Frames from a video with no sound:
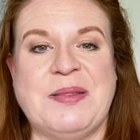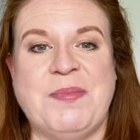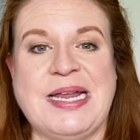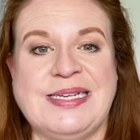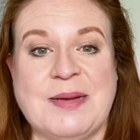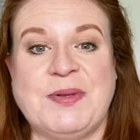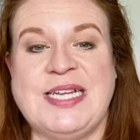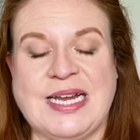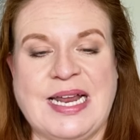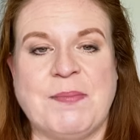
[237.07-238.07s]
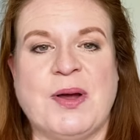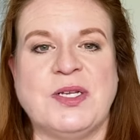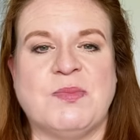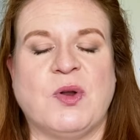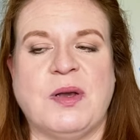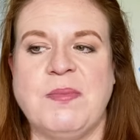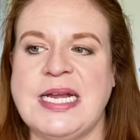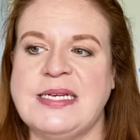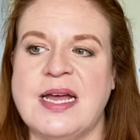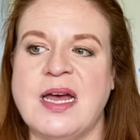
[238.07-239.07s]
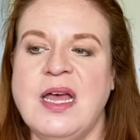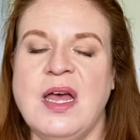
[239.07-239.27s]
the media, particularly in postmodern media,